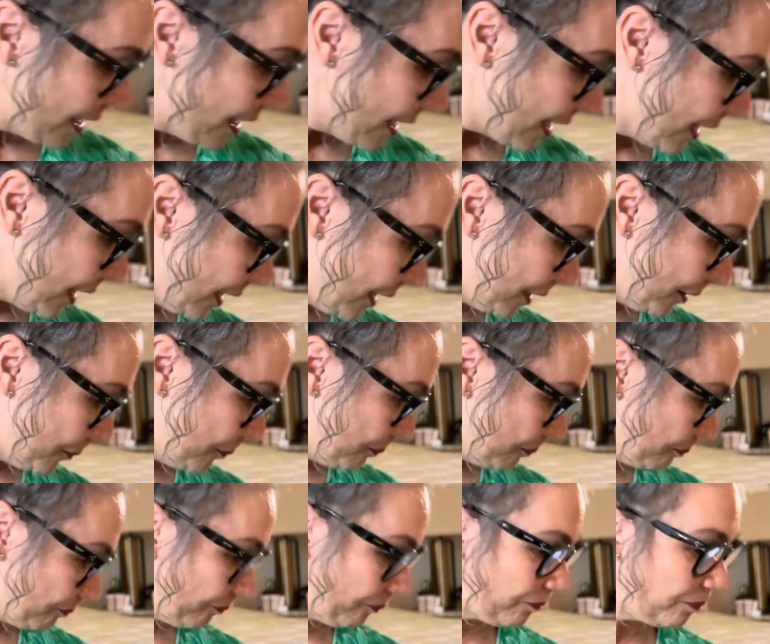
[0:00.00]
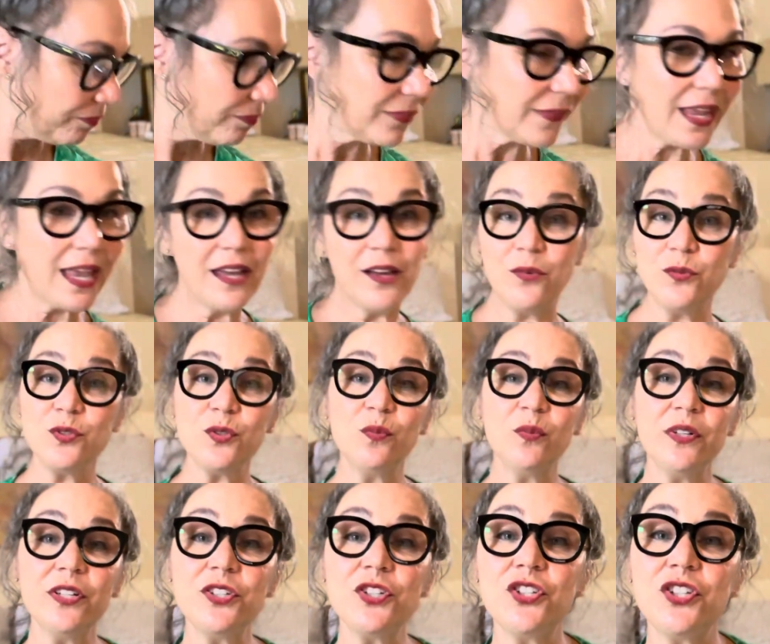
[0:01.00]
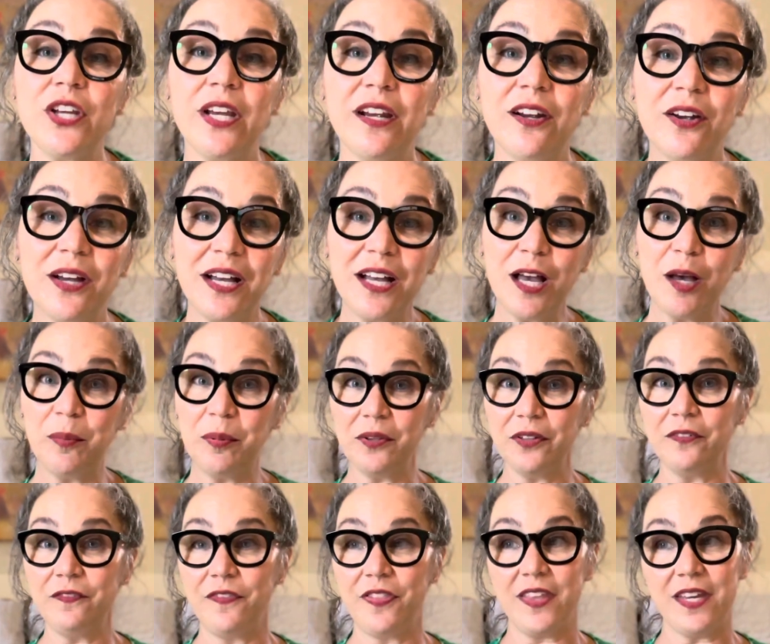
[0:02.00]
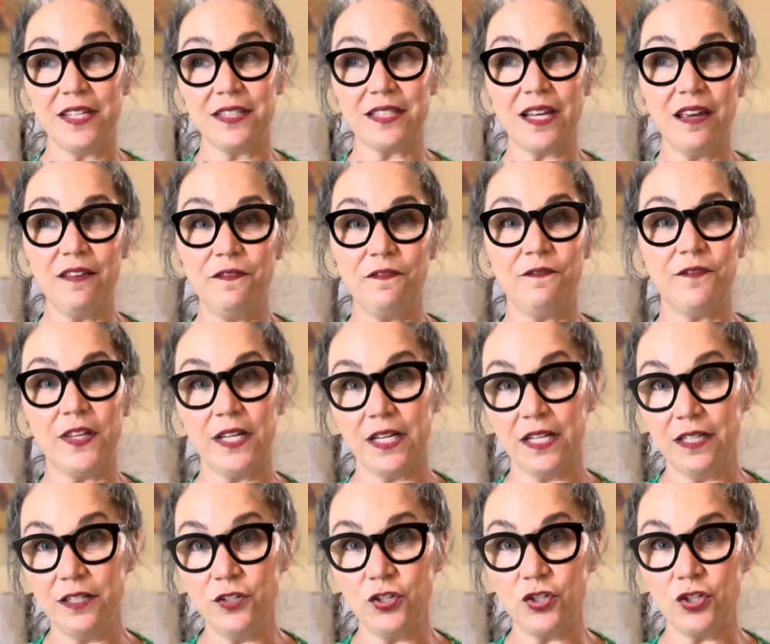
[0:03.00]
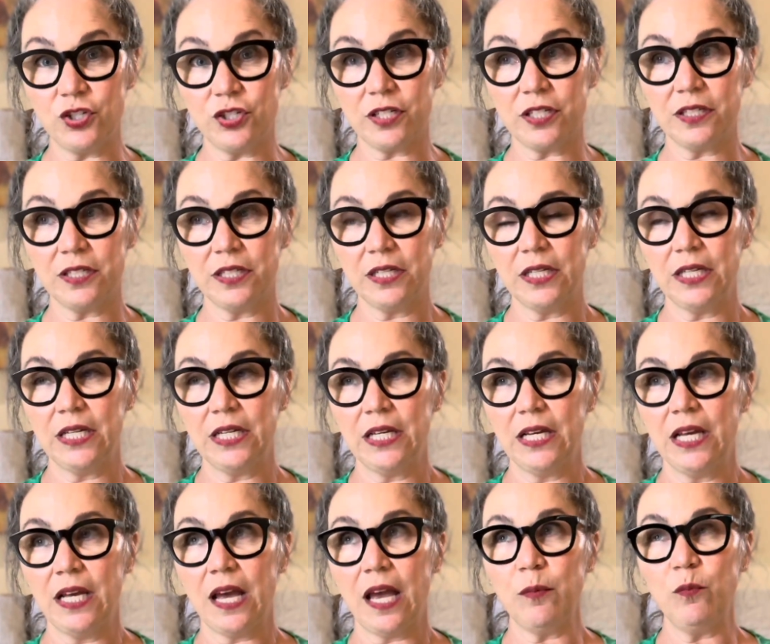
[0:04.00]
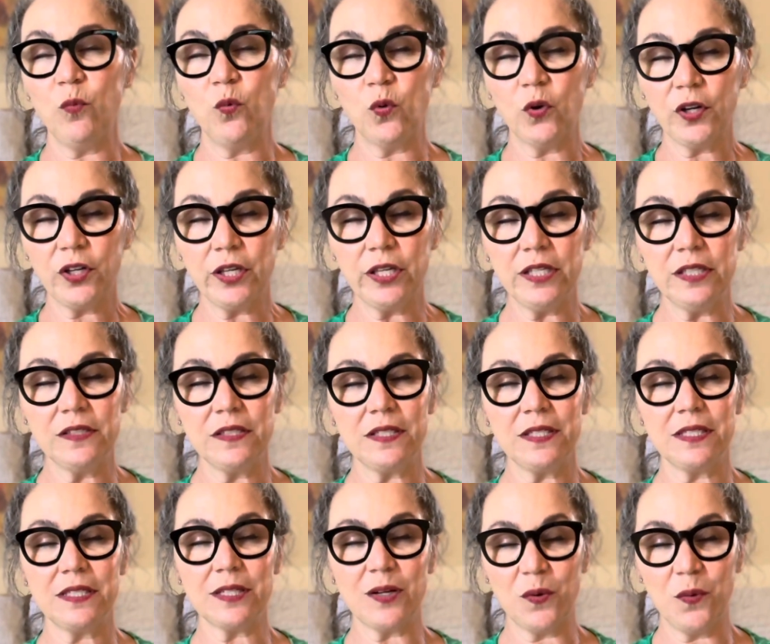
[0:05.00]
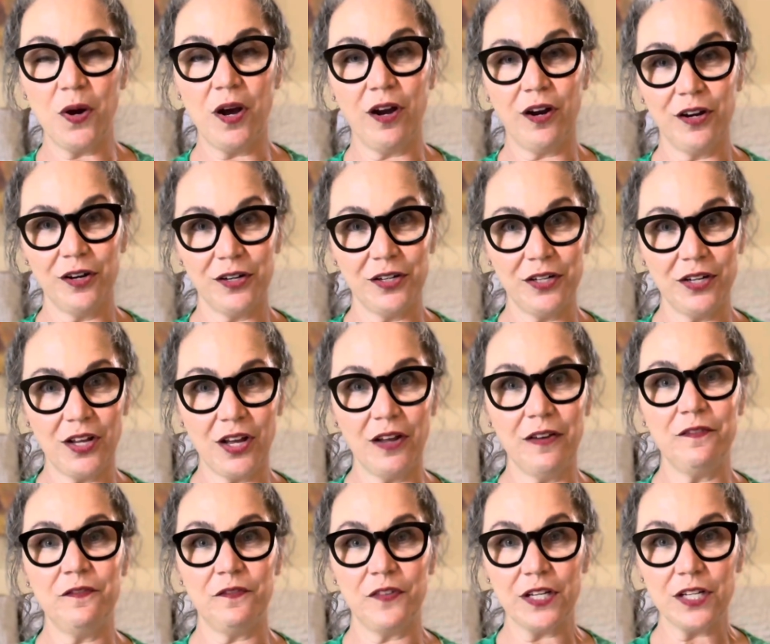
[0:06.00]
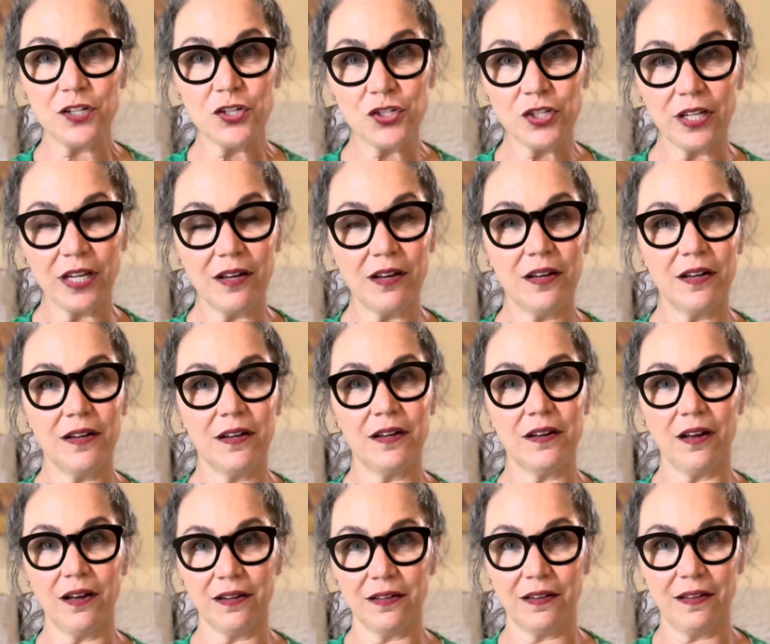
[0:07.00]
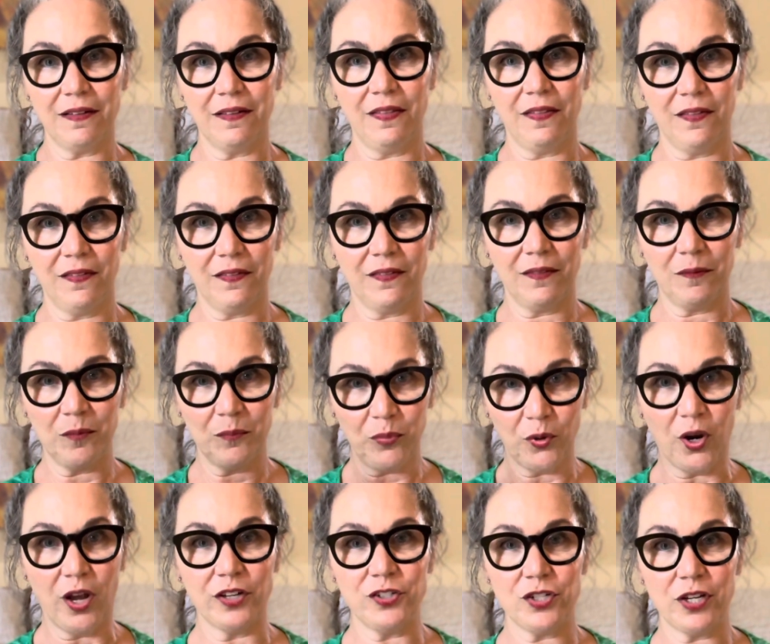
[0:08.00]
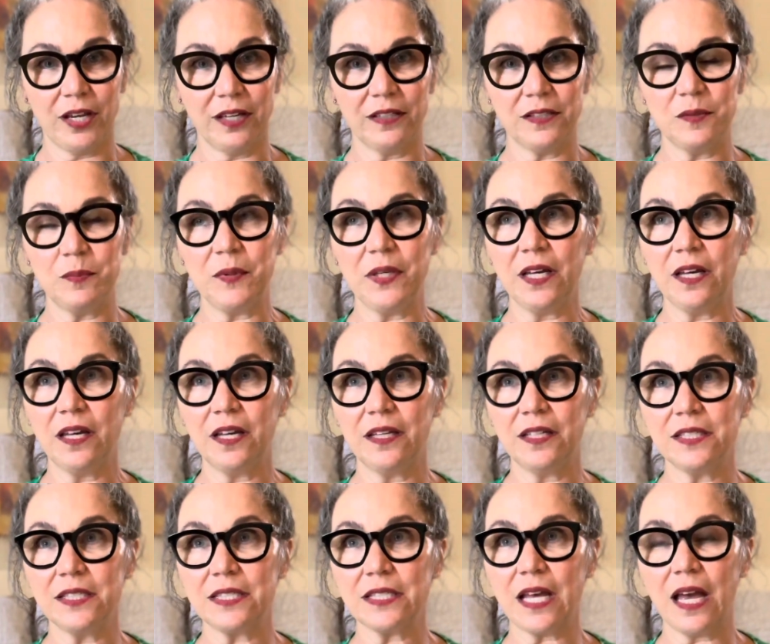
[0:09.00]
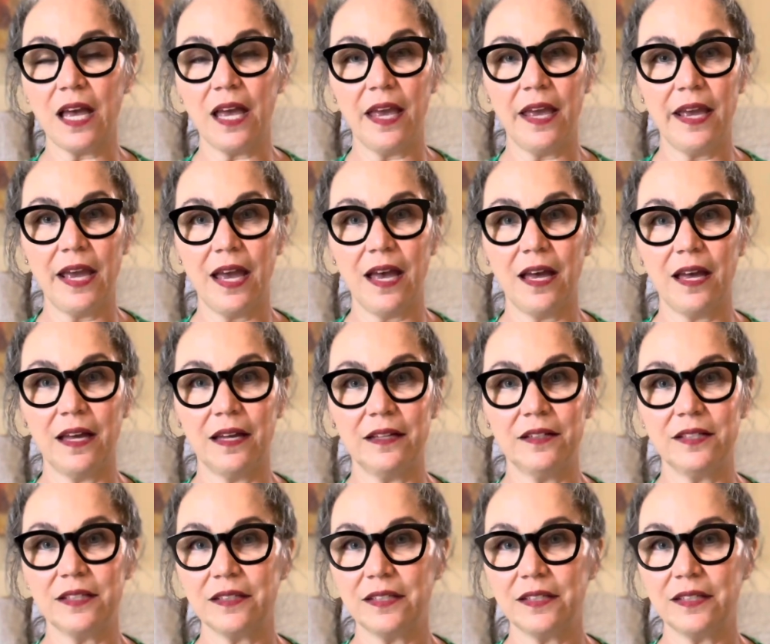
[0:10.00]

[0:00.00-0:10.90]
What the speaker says: I also want to share a couple of things I finished. I'm working so hard on finishing projects because I had